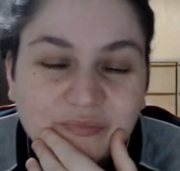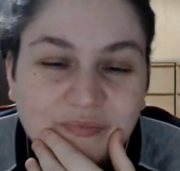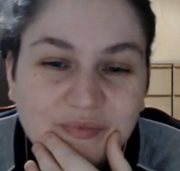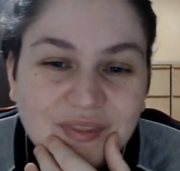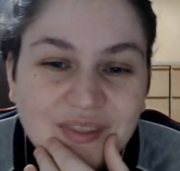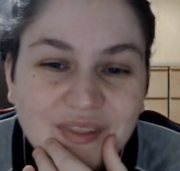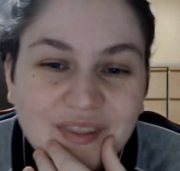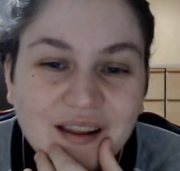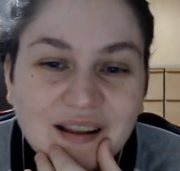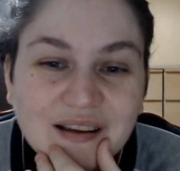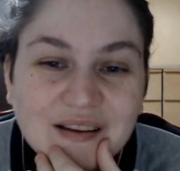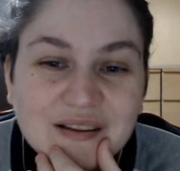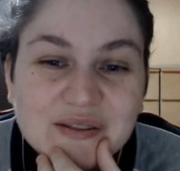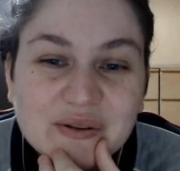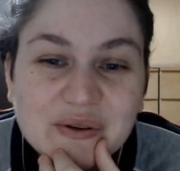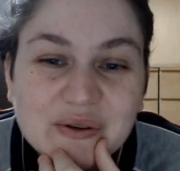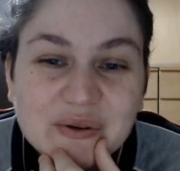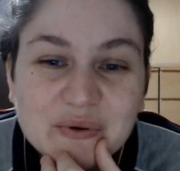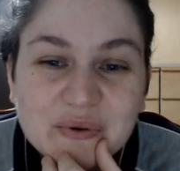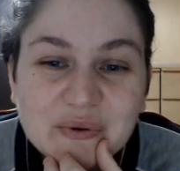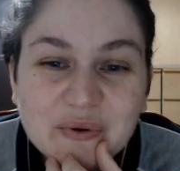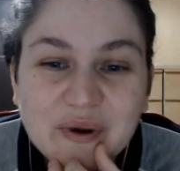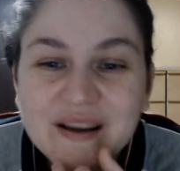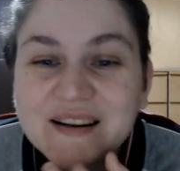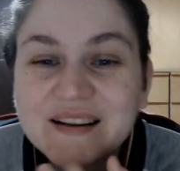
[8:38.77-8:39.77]
So
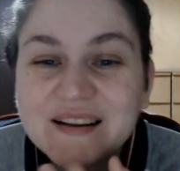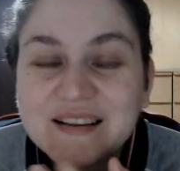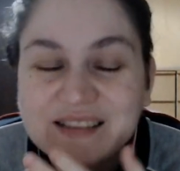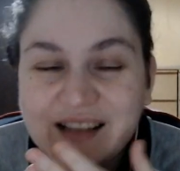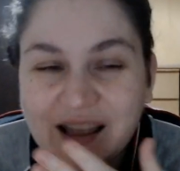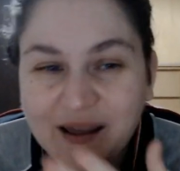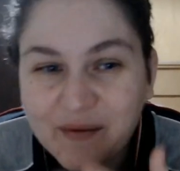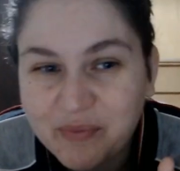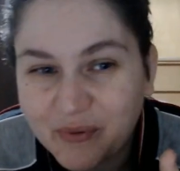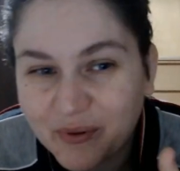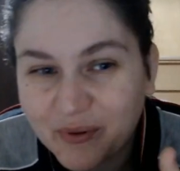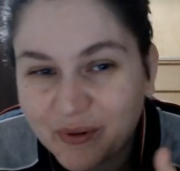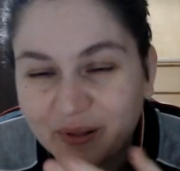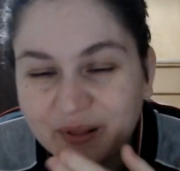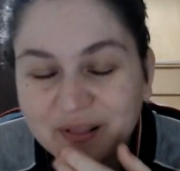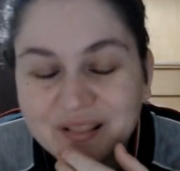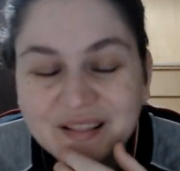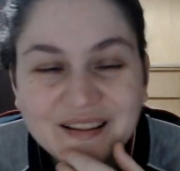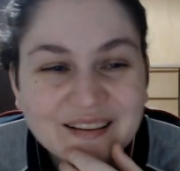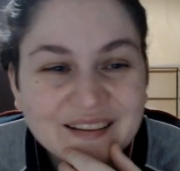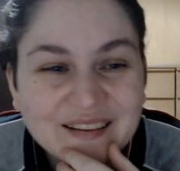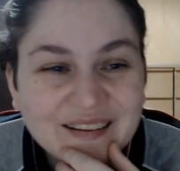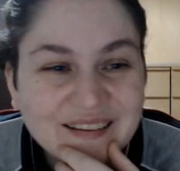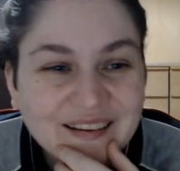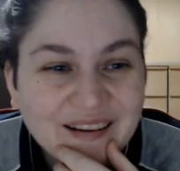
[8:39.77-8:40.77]
an example
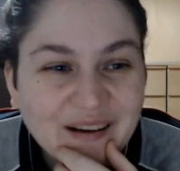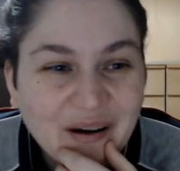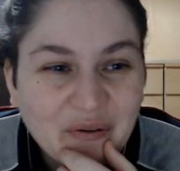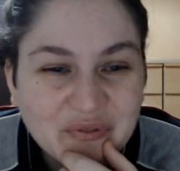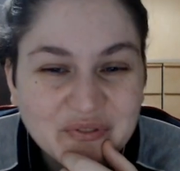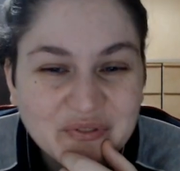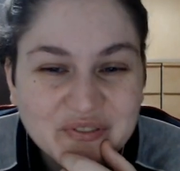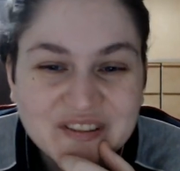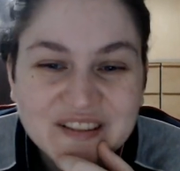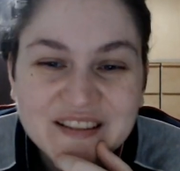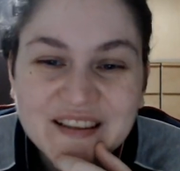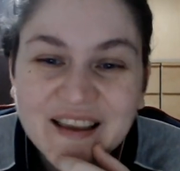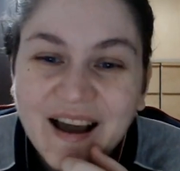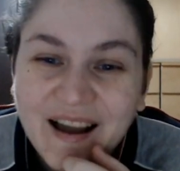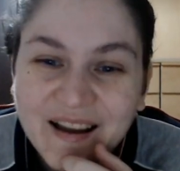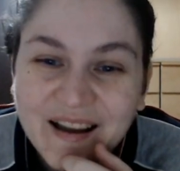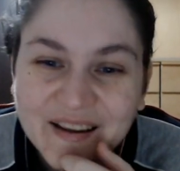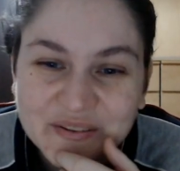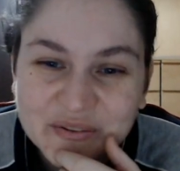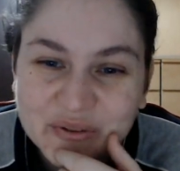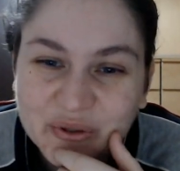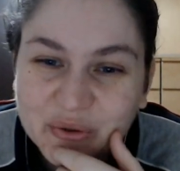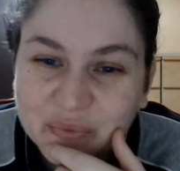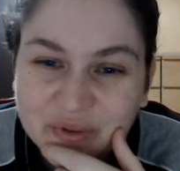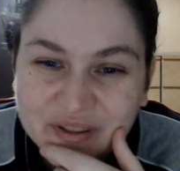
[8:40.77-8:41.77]
of TI
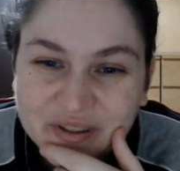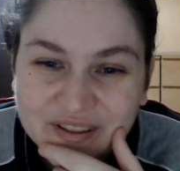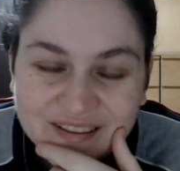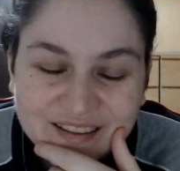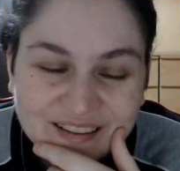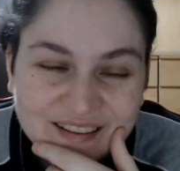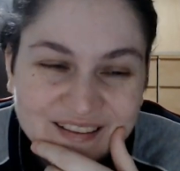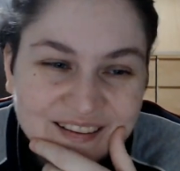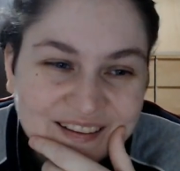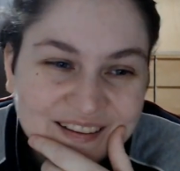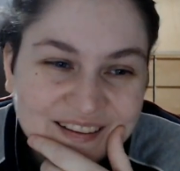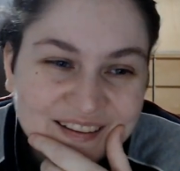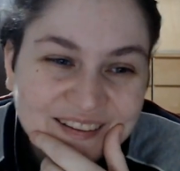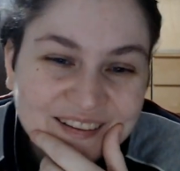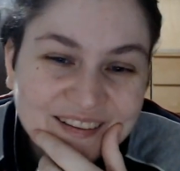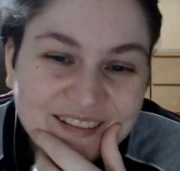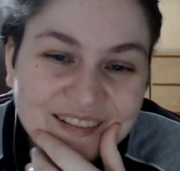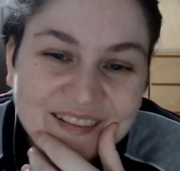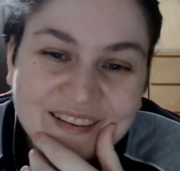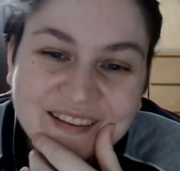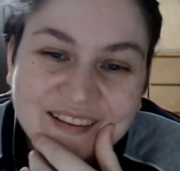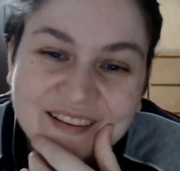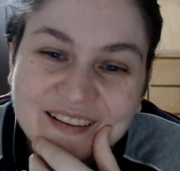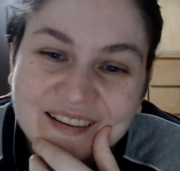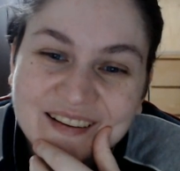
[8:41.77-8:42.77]
dominant in
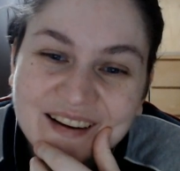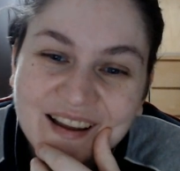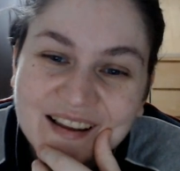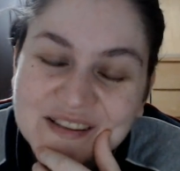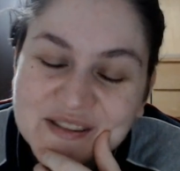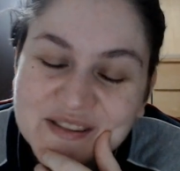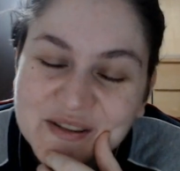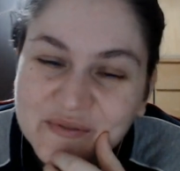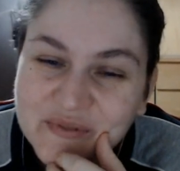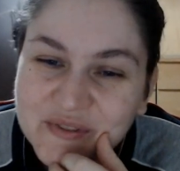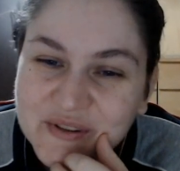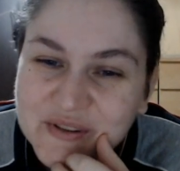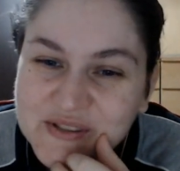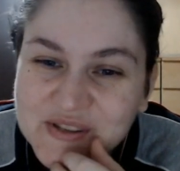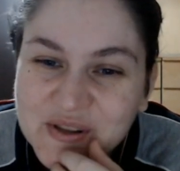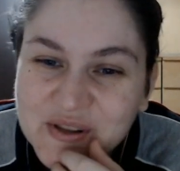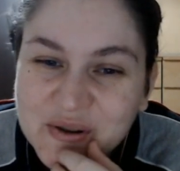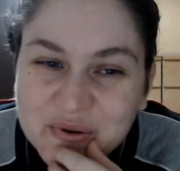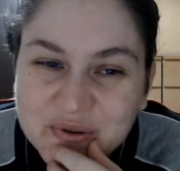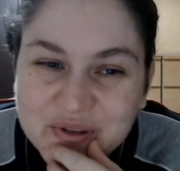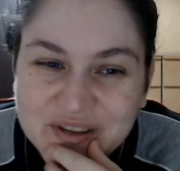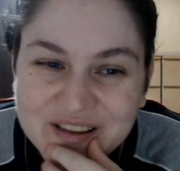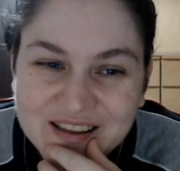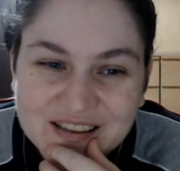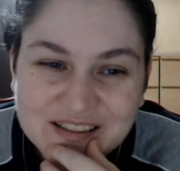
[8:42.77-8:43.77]
the Knights of the
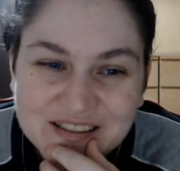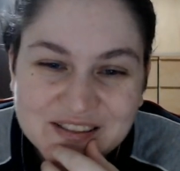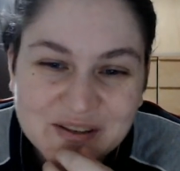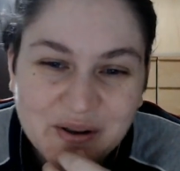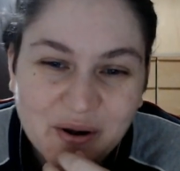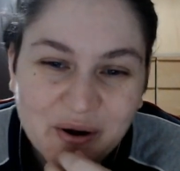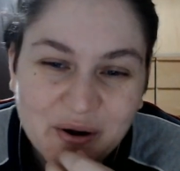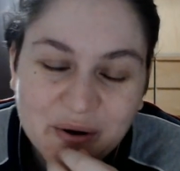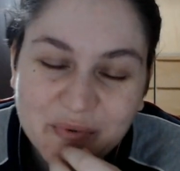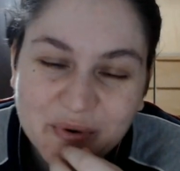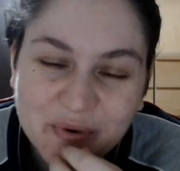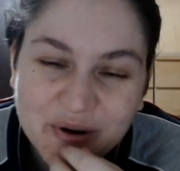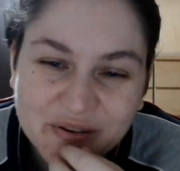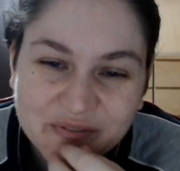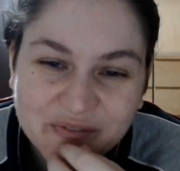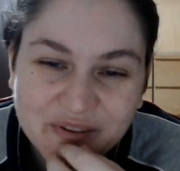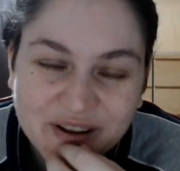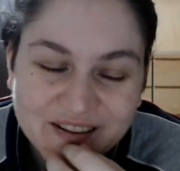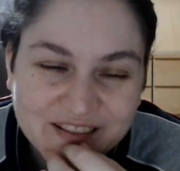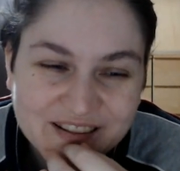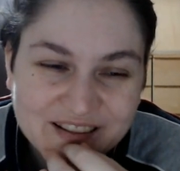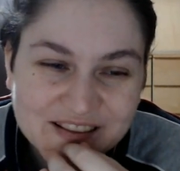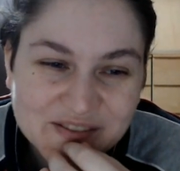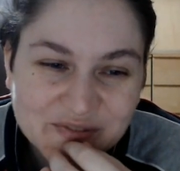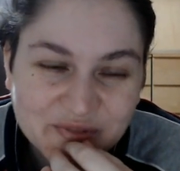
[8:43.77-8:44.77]
Zodiac, sorry, but I find
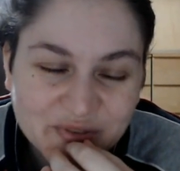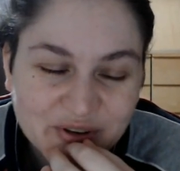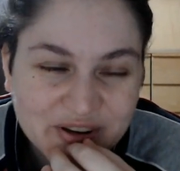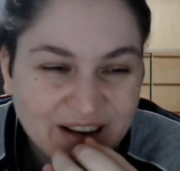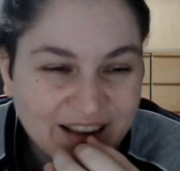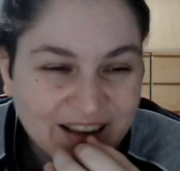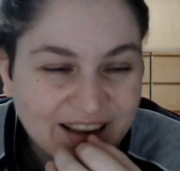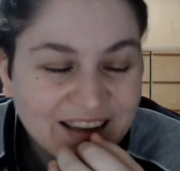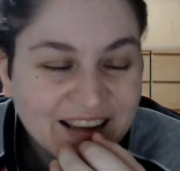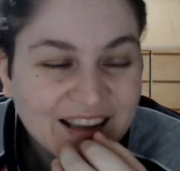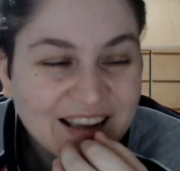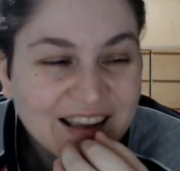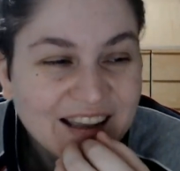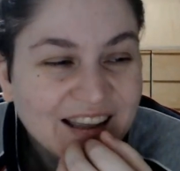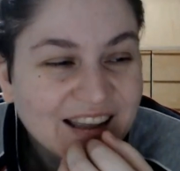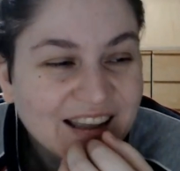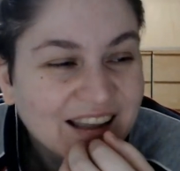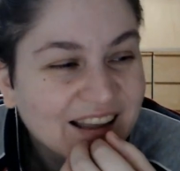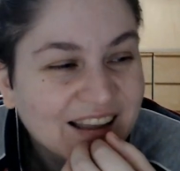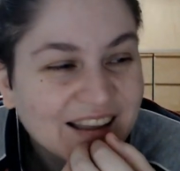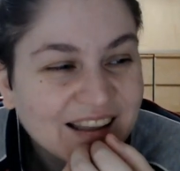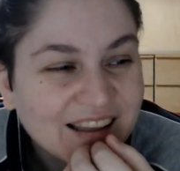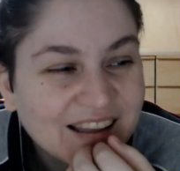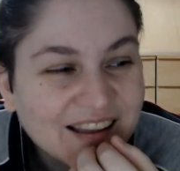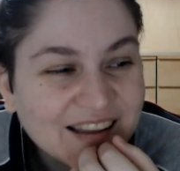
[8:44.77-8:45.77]
this funny,
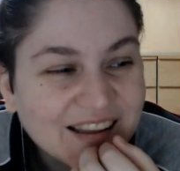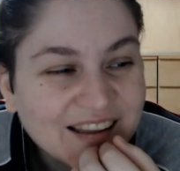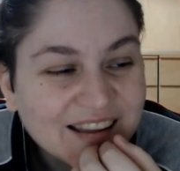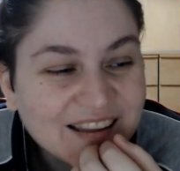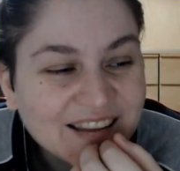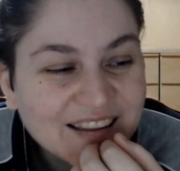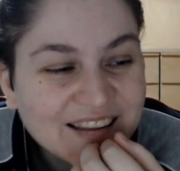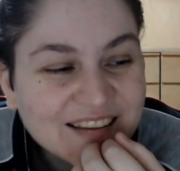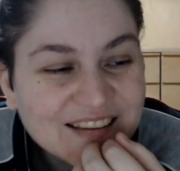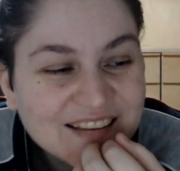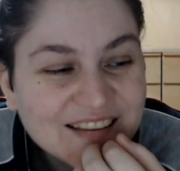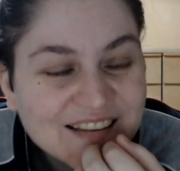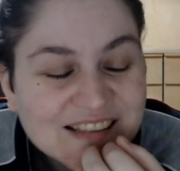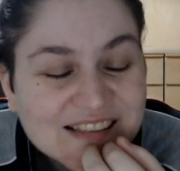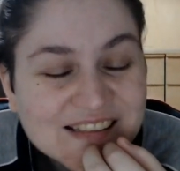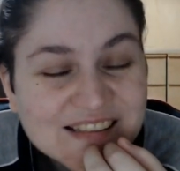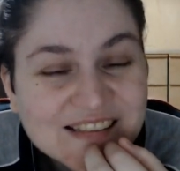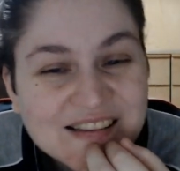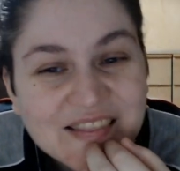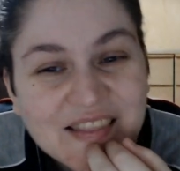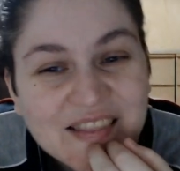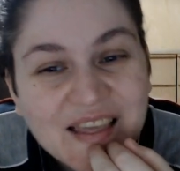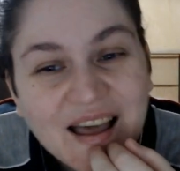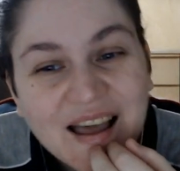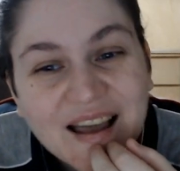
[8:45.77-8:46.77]
is
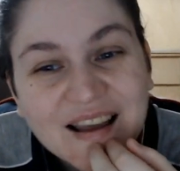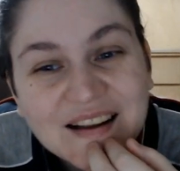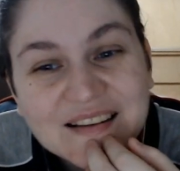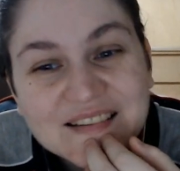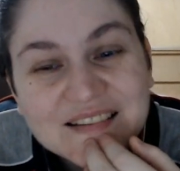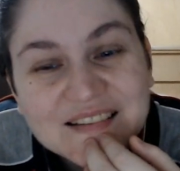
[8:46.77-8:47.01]
that